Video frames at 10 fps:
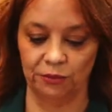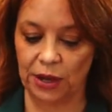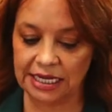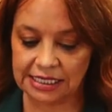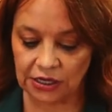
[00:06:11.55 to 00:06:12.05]

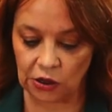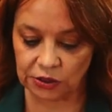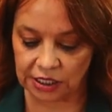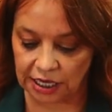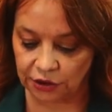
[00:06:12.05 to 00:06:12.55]
binds it all
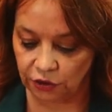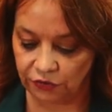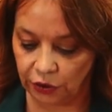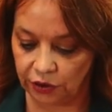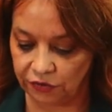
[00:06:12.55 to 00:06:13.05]
together
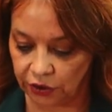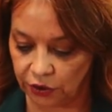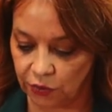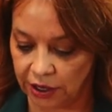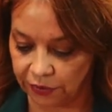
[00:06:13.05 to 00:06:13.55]
very,
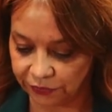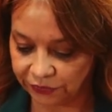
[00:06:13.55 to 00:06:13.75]
very well.